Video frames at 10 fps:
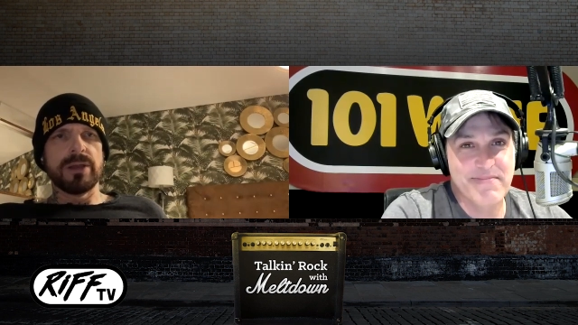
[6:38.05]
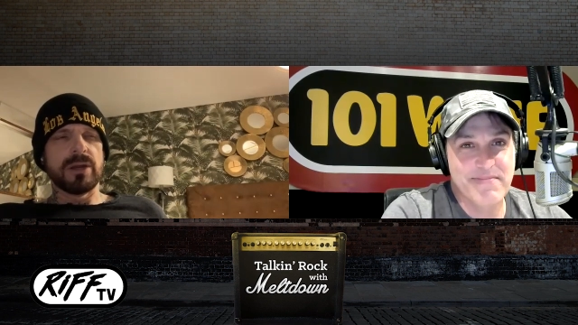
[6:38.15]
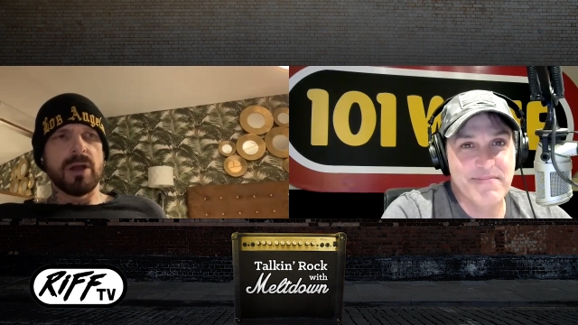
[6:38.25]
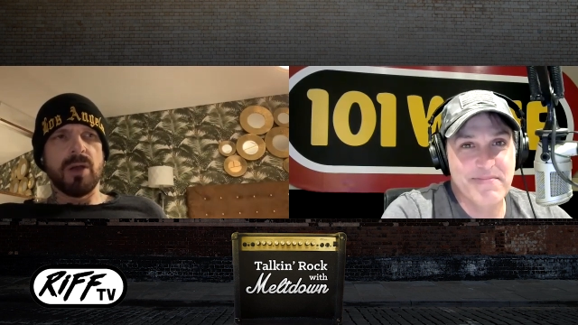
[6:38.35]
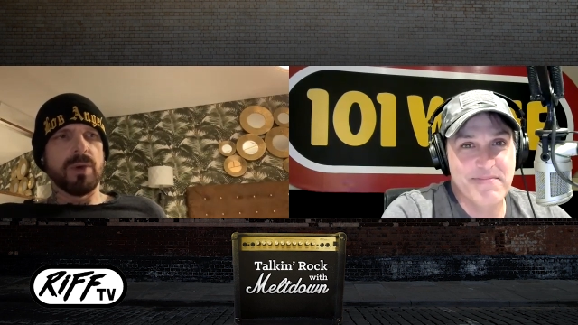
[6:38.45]
Speaker 1: You
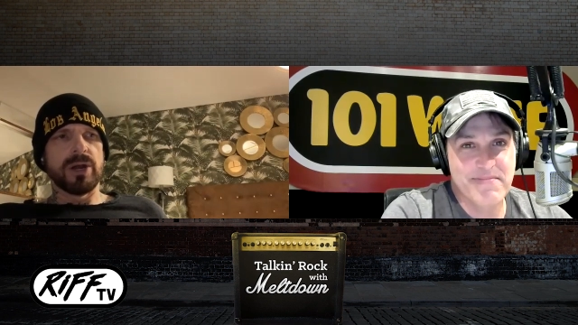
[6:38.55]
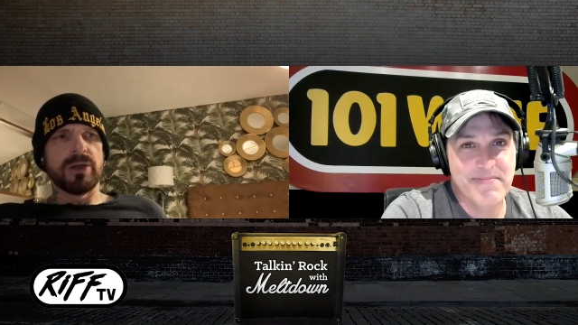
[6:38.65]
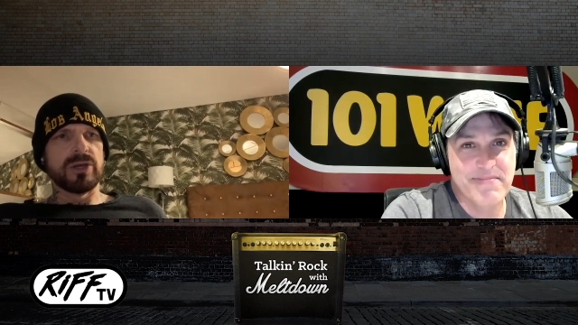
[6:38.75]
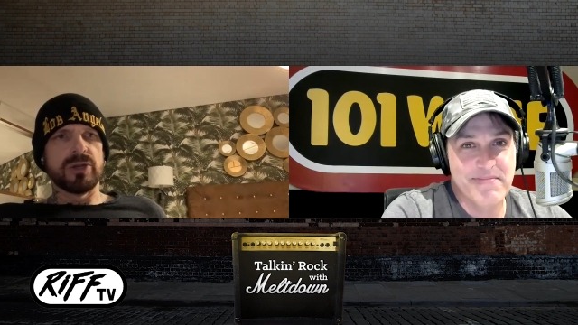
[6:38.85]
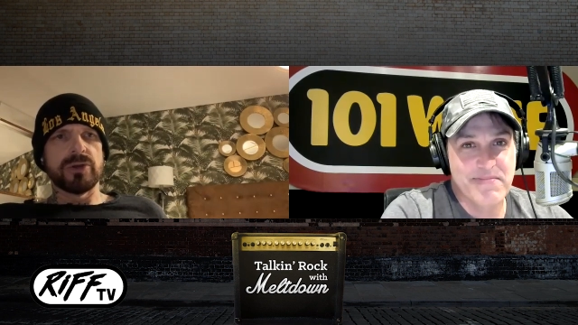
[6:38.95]
know, I went out
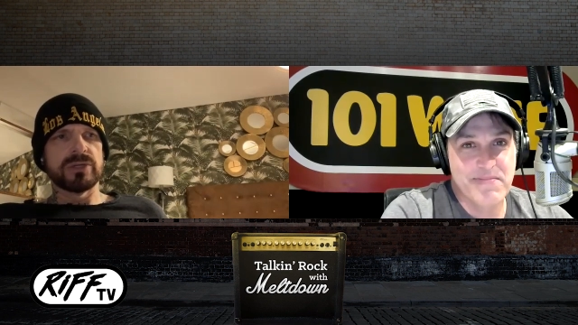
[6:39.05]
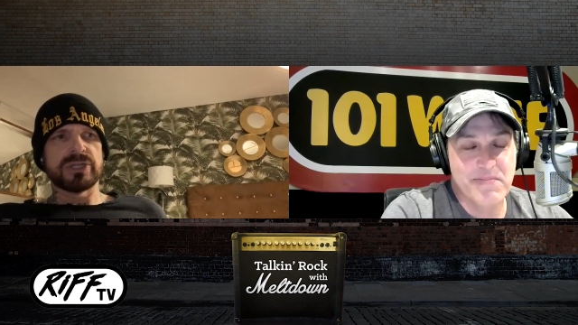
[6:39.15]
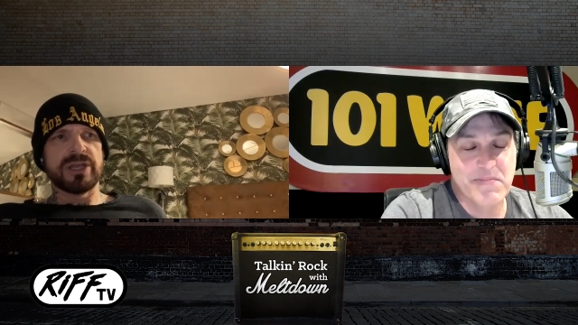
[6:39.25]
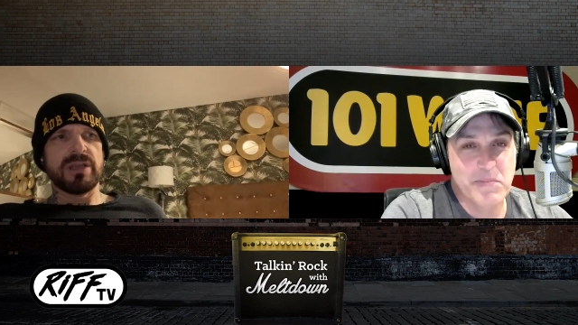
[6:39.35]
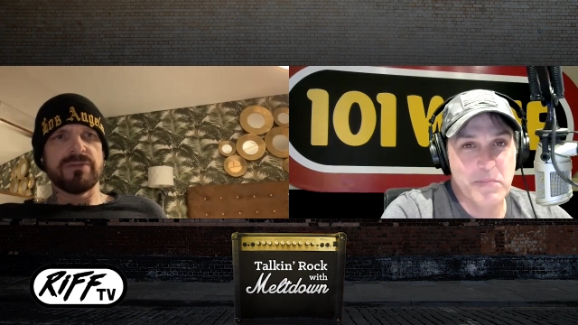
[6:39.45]
New Year's
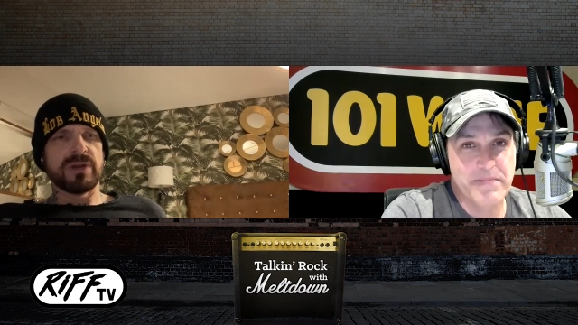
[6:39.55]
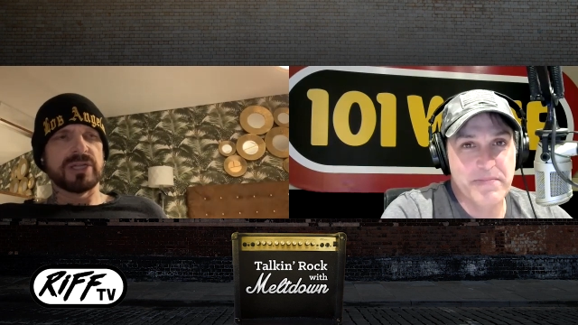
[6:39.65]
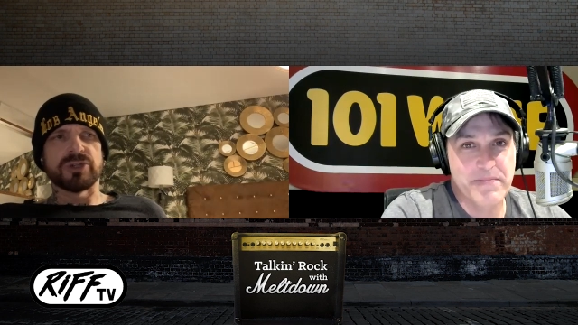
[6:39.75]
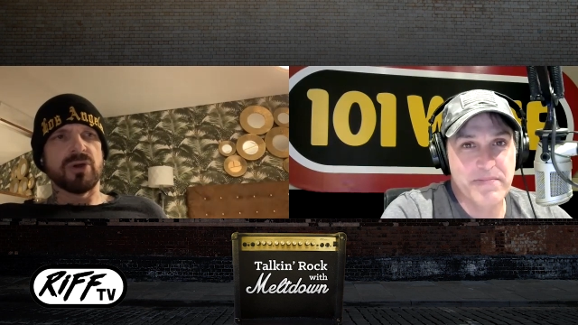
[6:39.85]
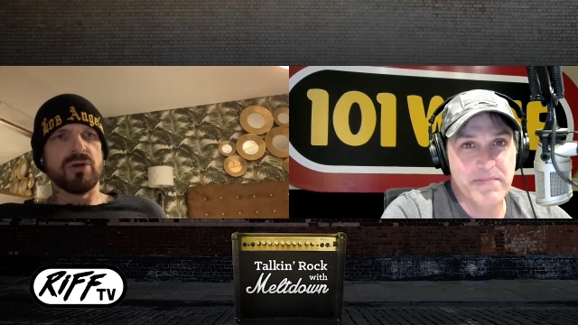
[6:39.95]
Eve and I
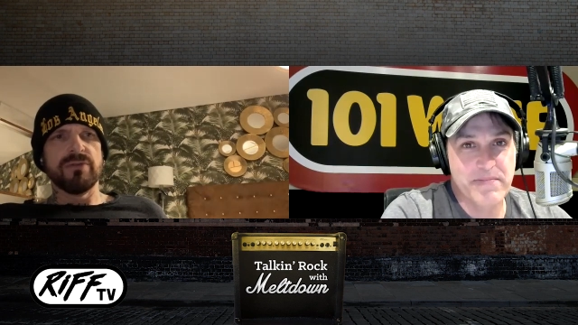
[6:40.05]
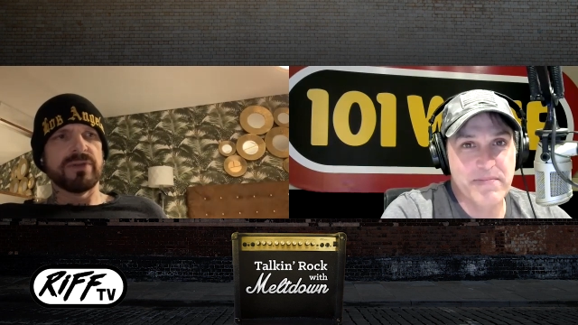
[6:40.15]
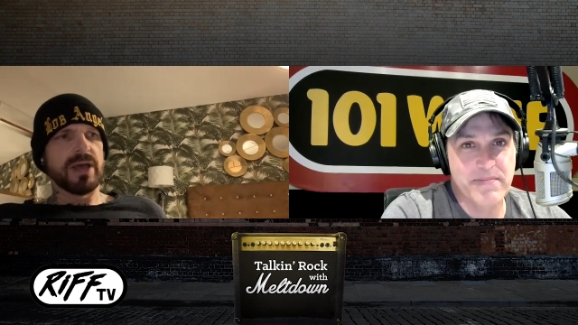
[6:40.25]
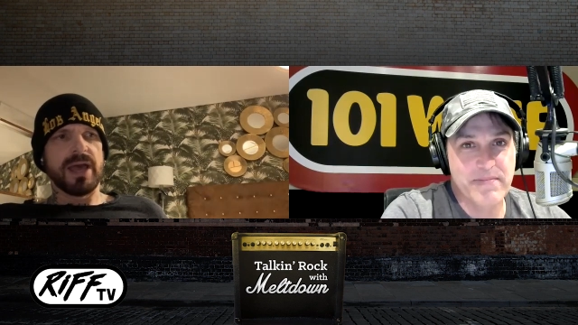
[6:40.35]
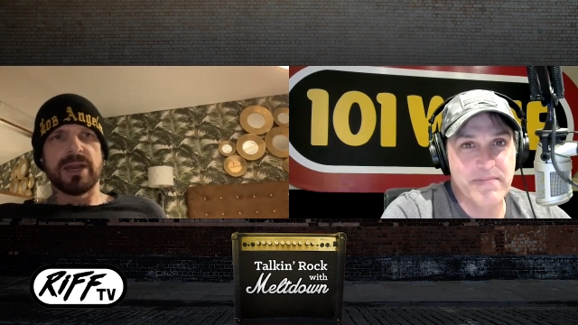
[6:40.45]
drove and
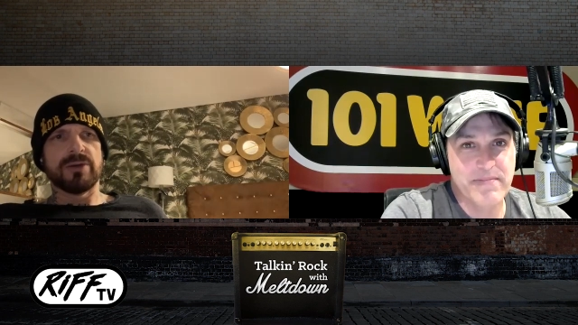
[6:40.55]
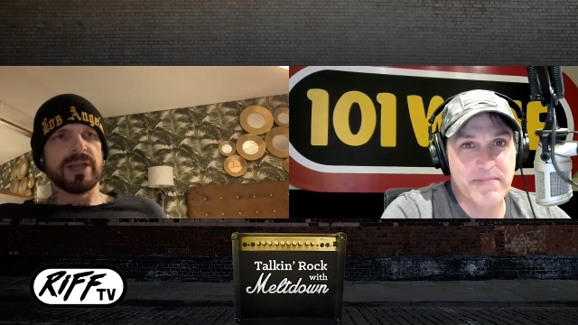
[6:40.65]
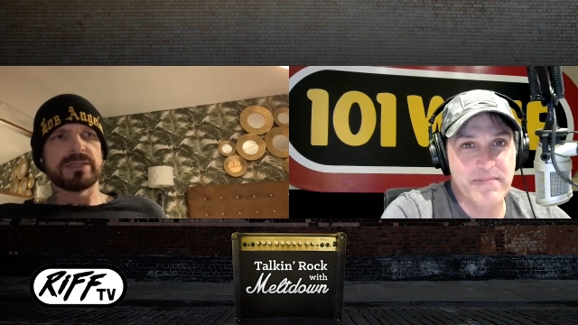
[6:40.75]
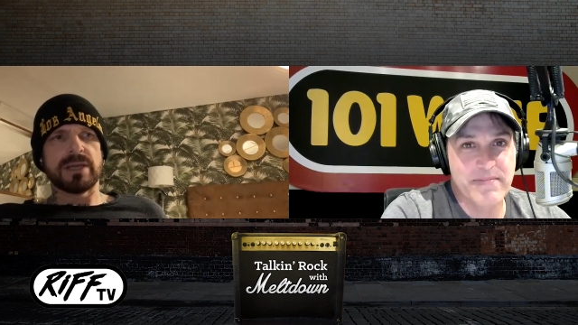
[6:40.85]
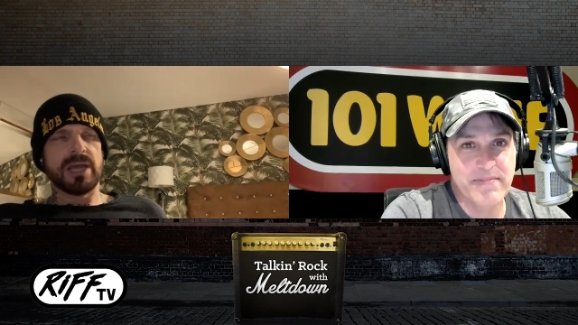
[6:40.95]
I had a
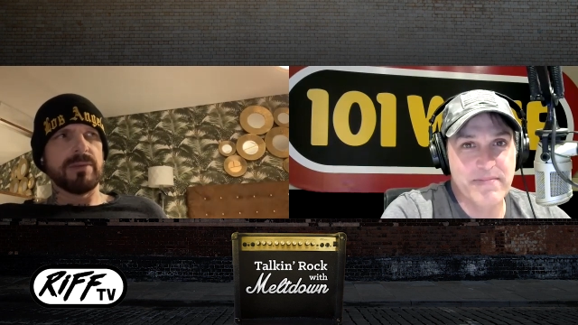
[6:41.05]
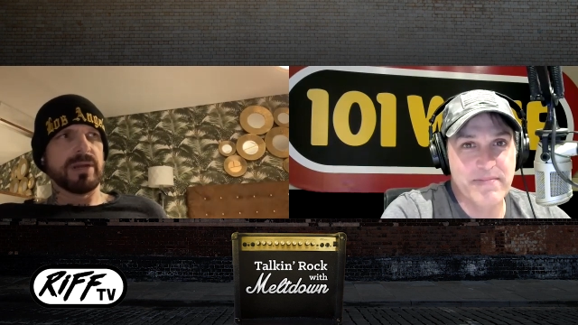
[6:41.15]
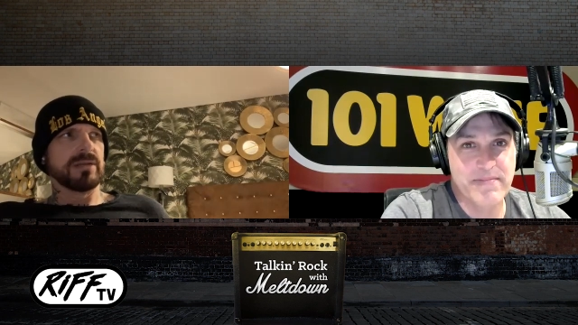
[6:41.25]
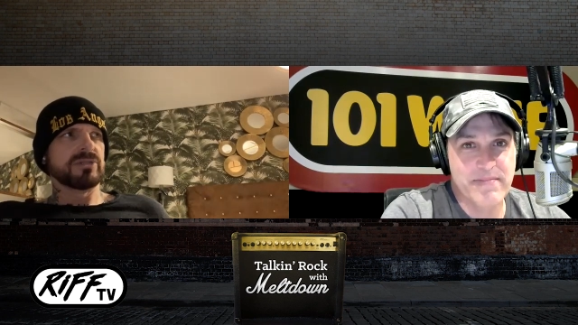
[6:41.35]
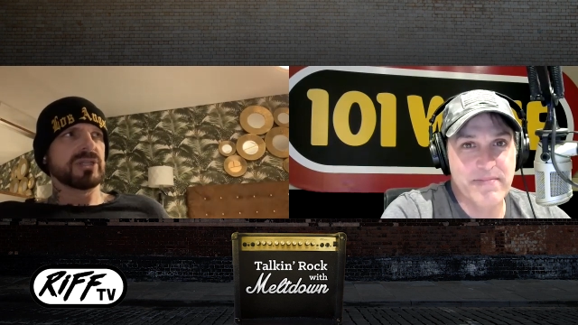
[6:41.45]
great time and
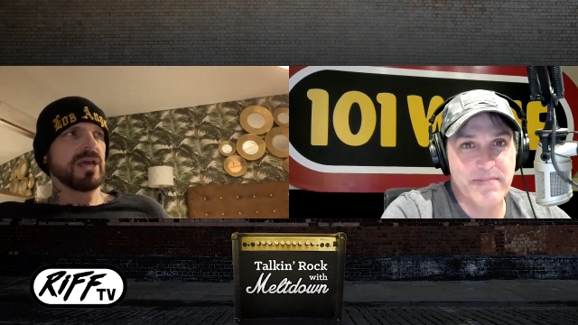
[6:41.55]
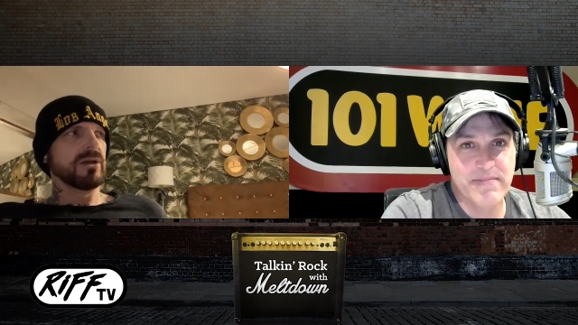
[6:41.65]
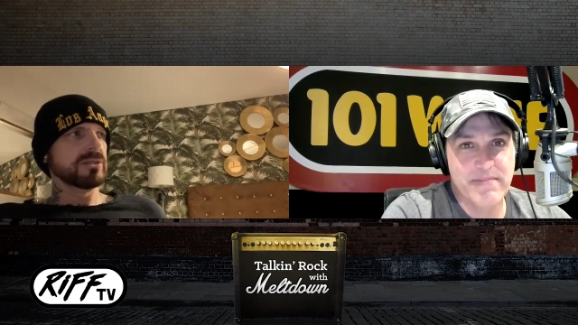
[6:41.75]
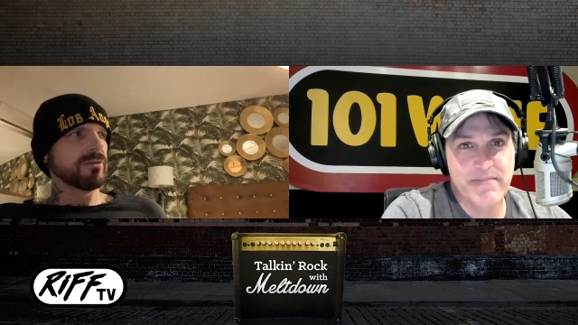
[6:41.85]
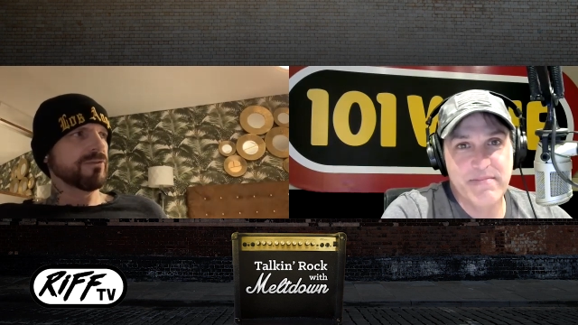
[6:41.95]
I stayed
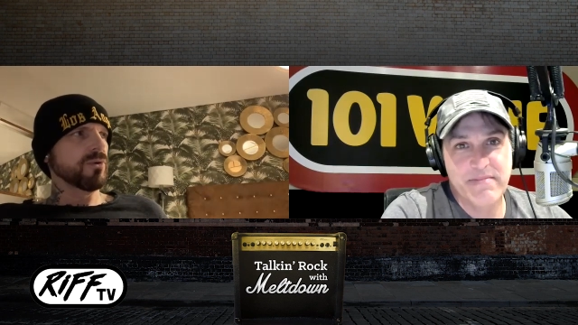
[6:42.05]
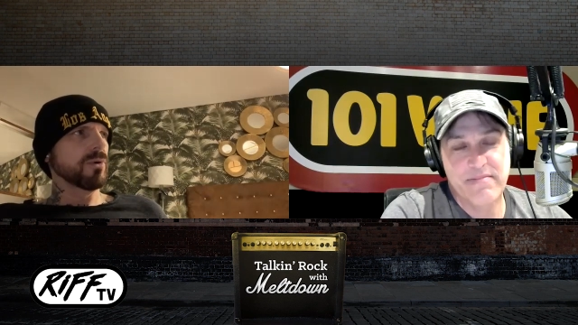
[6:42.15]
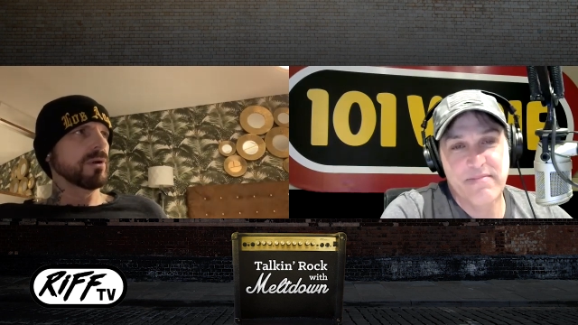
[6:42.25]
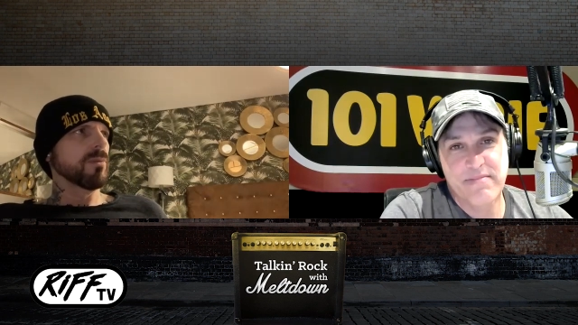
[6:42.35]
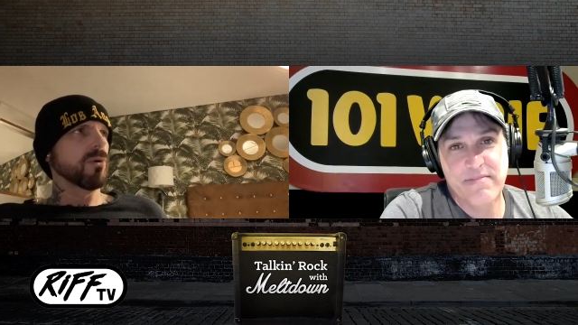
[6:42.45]
out till four
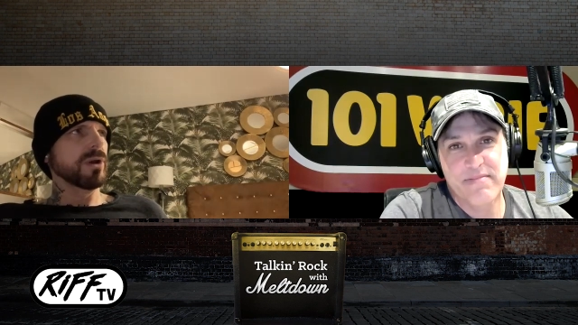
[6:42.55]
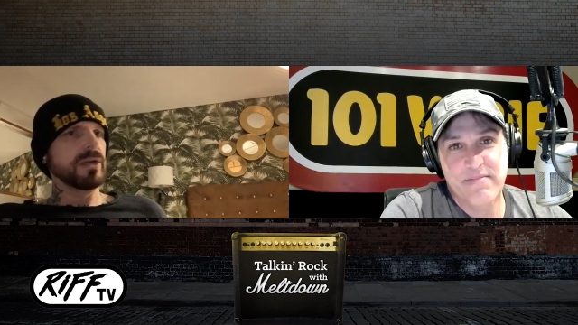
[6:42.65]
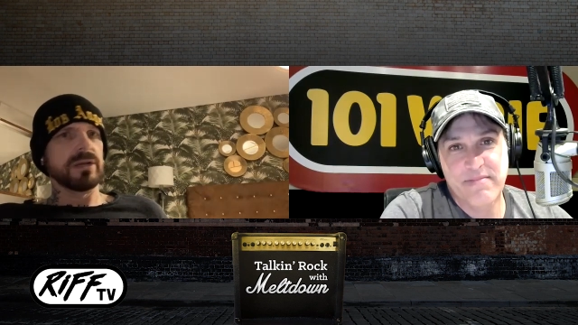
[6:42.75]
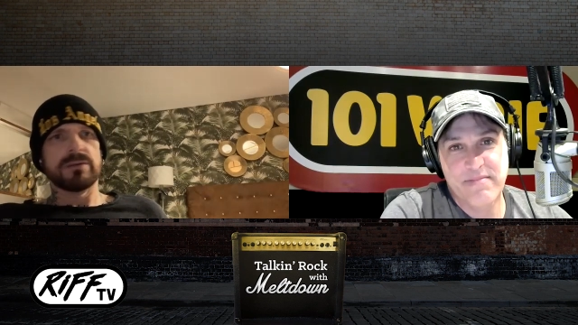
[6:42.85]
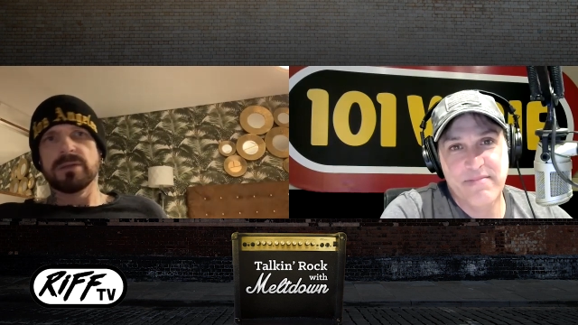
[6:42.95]
in the morning
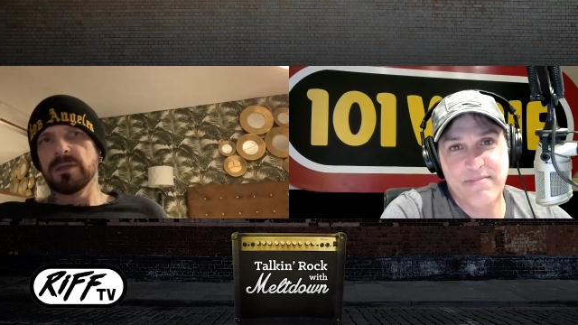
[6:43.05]
and,